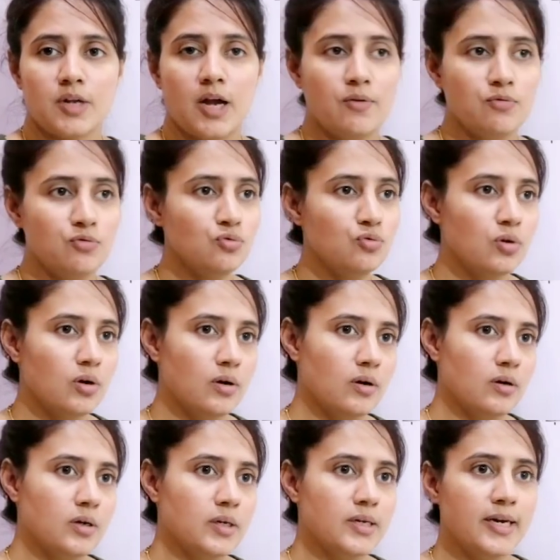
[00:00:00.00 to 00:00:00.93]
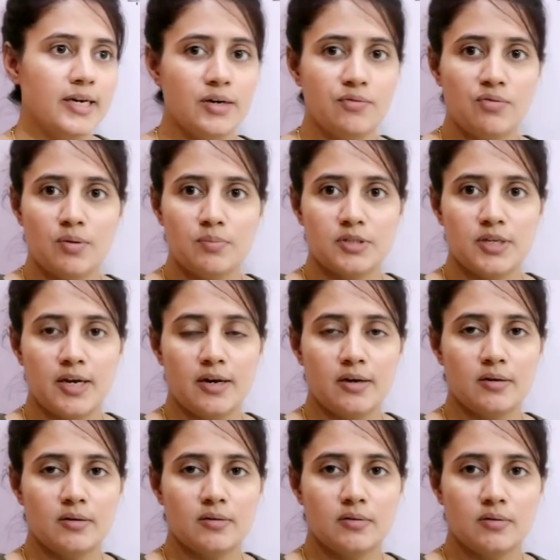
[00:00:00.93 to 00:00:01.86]
how to create a
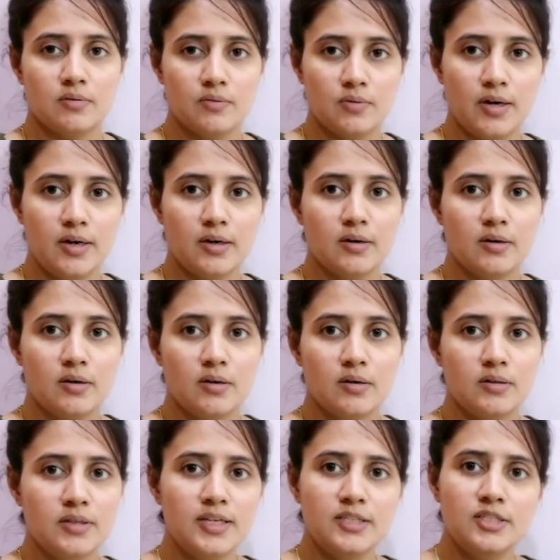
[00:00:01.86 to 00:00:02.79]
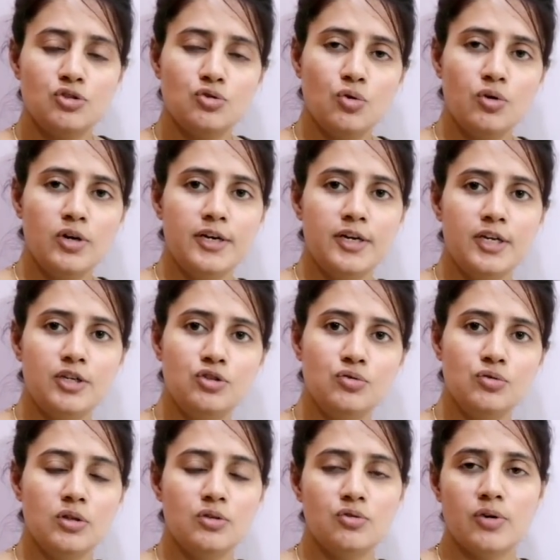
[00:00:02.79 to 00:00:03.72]
website, right? They just only
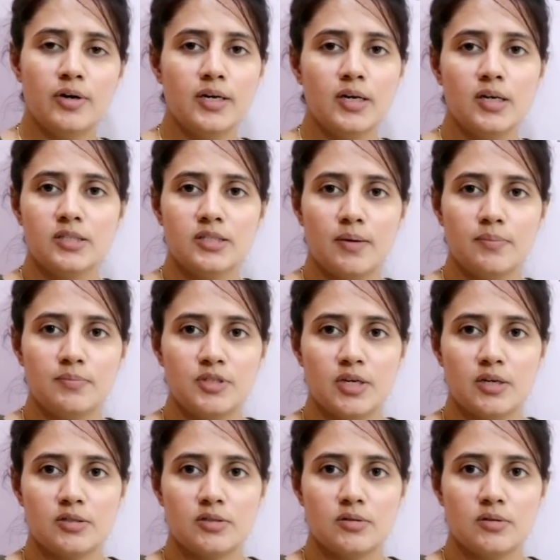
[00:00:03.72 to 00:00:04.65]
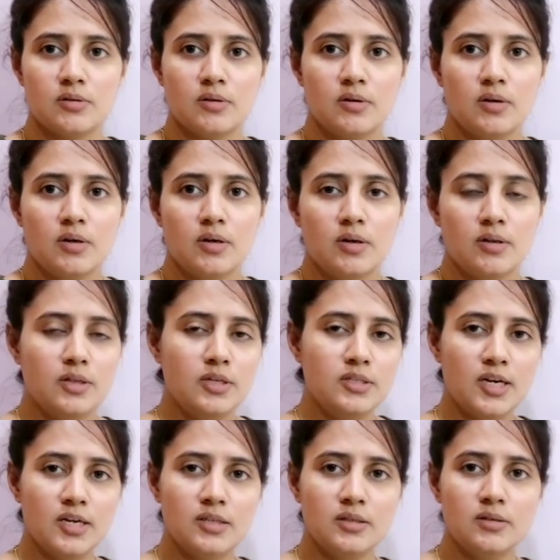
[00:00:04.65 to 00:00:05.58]
teach you the theoretical subjects.
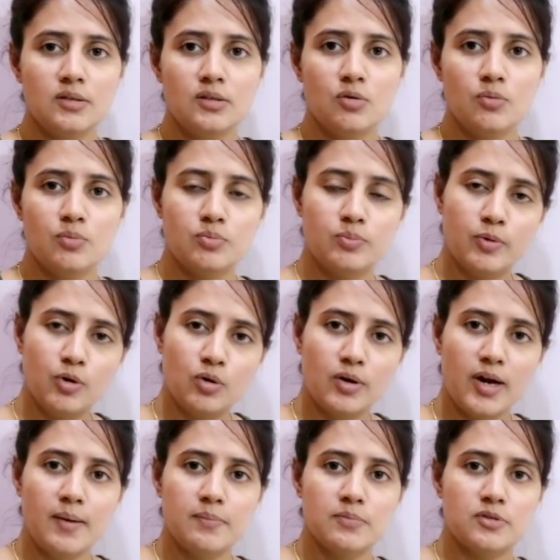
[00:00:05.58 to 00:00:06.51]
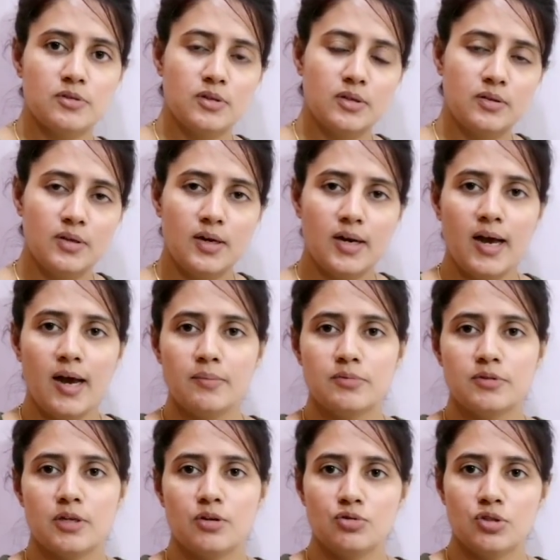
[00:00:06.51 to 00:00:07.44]
These are the programs in the
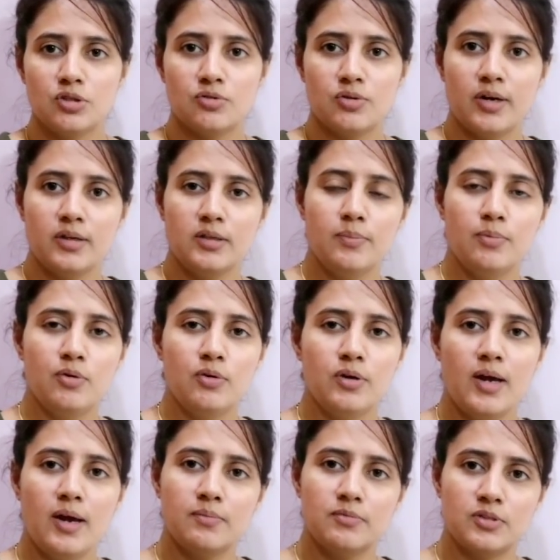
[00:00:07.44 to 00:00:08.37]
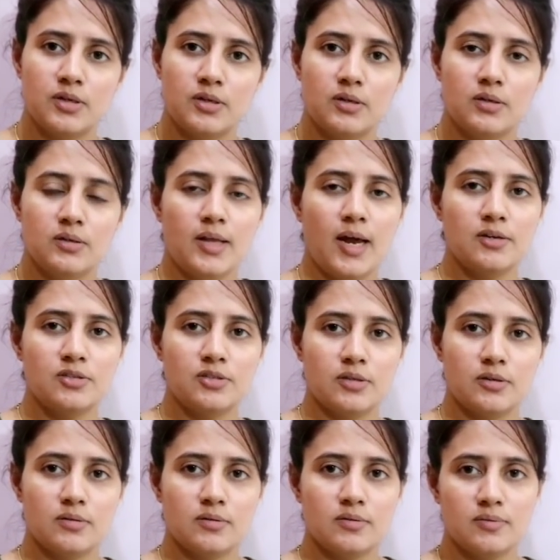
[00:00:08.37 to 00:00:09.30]
labs, and you just write the programs and
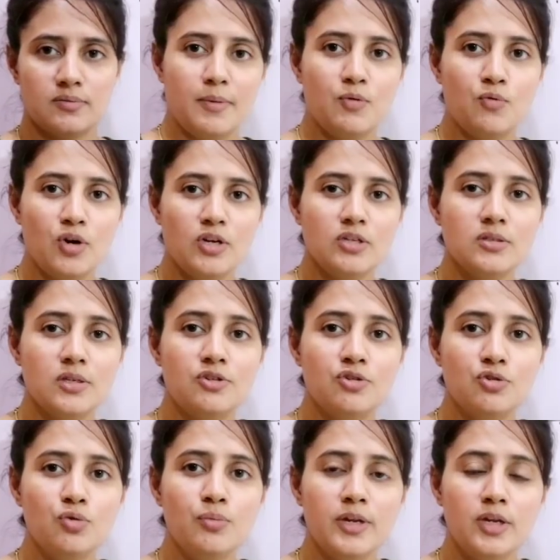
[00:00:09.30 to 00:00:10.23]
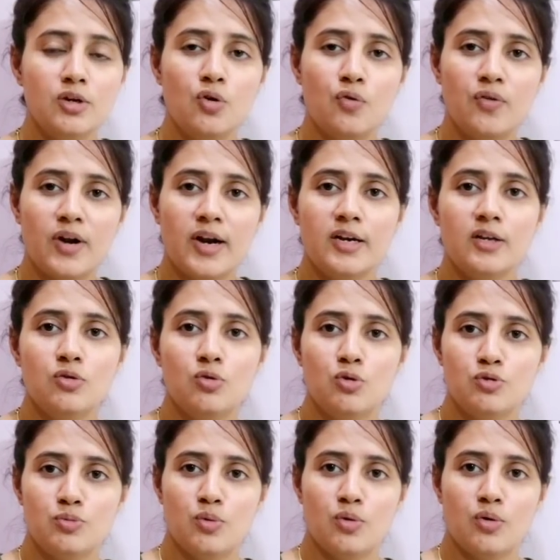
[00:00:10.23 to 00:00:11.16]
that's it. But what is the true meaning of writing
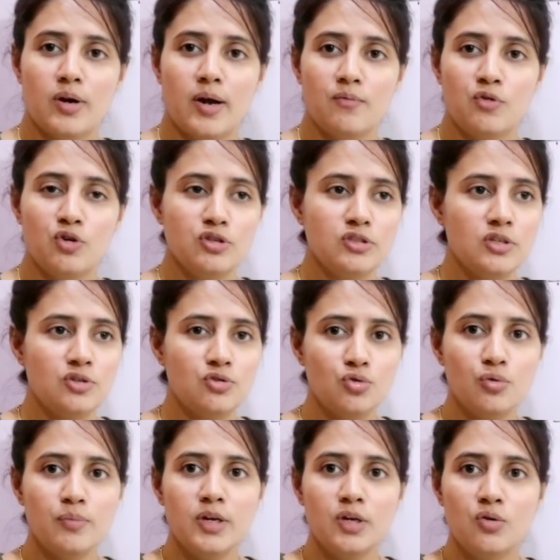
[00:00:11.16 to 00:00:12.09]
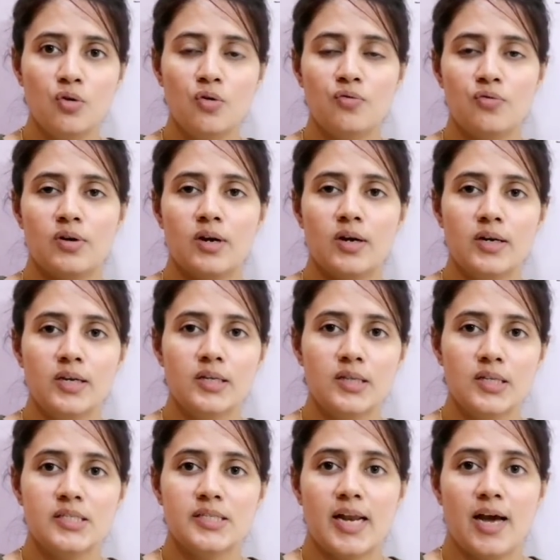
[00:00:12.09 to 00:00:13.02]
those programs? What is the true meaning of
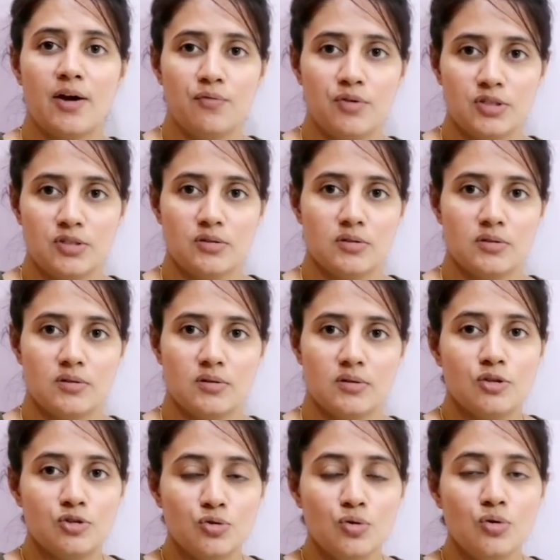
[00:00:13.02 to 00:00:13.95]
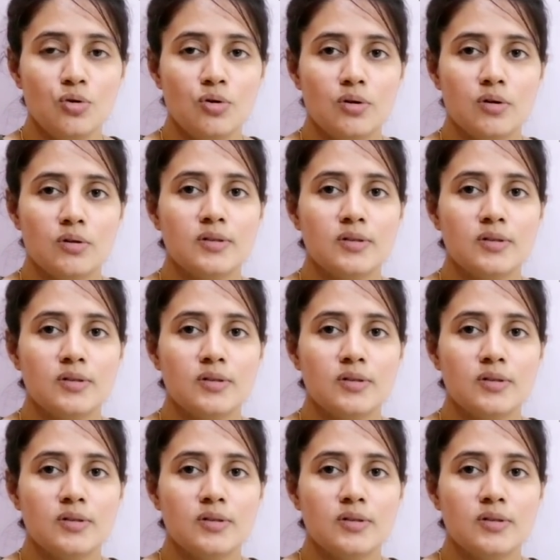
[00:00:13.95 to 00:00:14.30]
learning these languages? So